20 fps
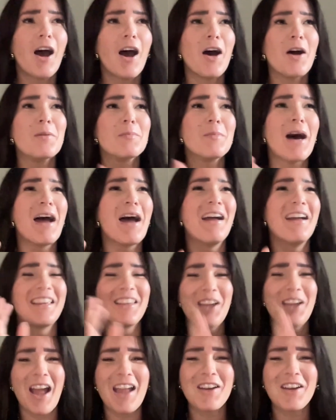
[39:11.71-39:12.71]
Um,
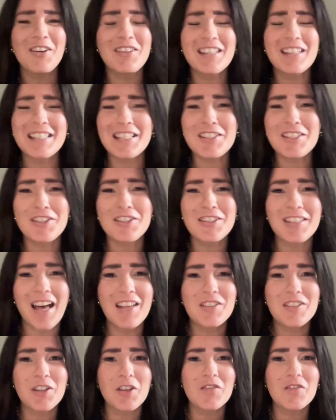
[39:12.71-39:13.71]
I go in a teacher's
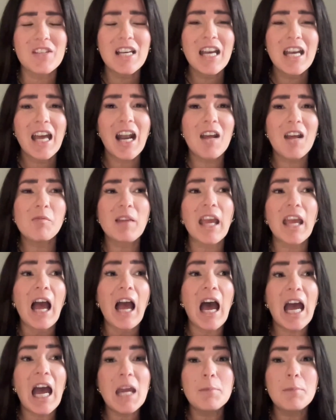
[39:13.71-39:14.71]
classroom and I'm
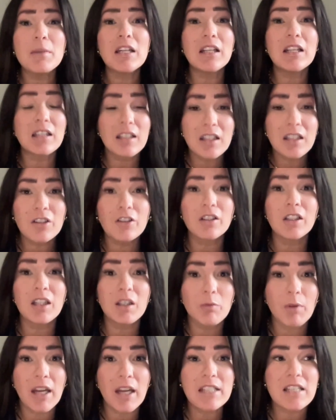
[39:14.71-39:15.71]
like, I'm gonna
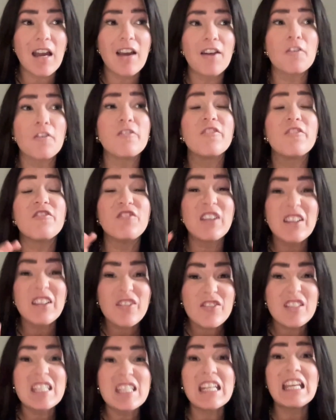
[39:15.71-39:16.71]
literally write down
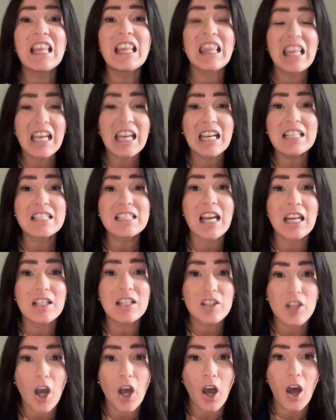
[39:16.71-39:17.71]
50 things
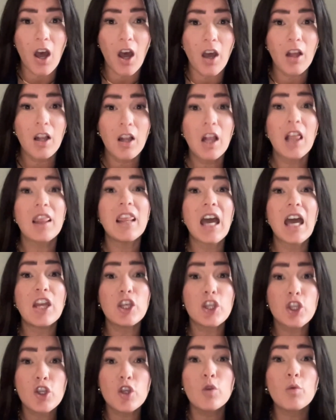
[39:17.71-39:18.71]
I saw
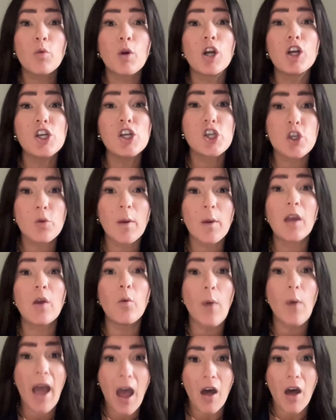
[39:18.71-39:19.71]
that you are
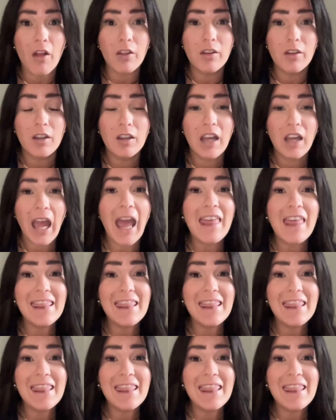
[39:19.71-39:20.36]
doing well.